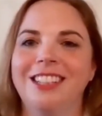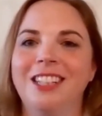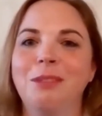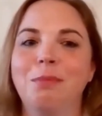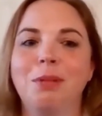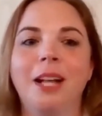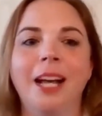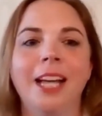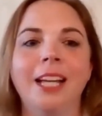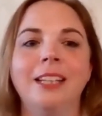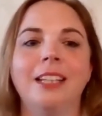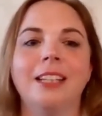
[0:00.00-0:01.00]

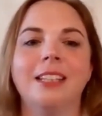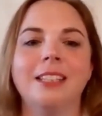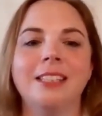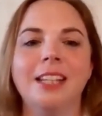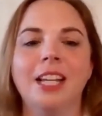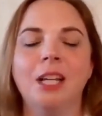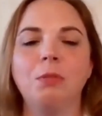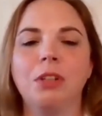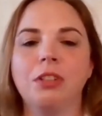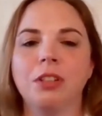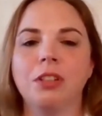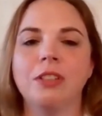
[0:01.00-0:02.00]
implying that the same
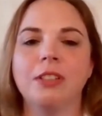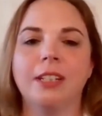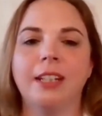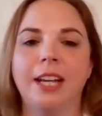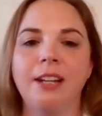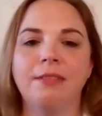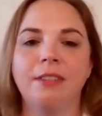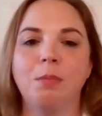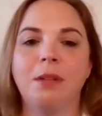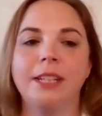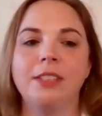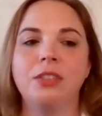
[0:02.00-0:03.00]
return to life
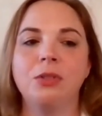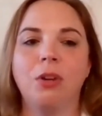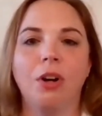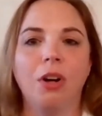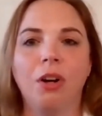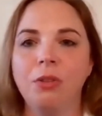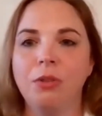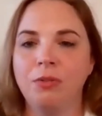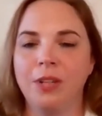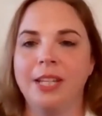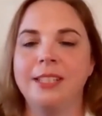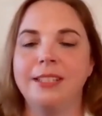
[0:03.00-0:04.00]
applies to all who
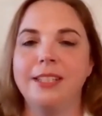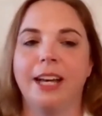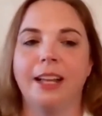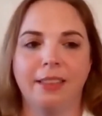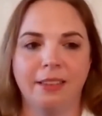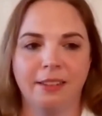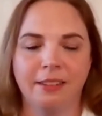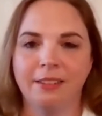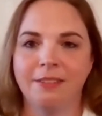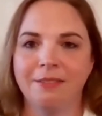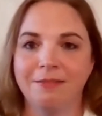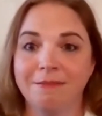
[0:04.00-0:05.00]
face death
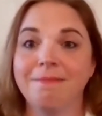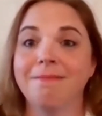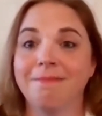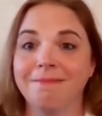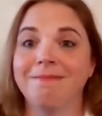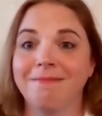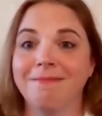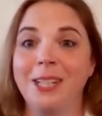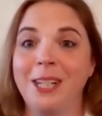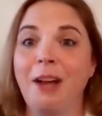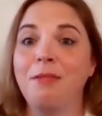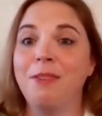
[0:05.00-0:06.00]

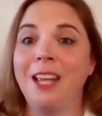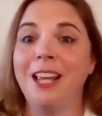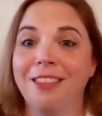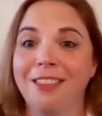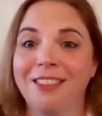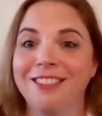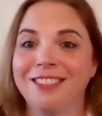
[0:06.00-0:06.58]
and have faith.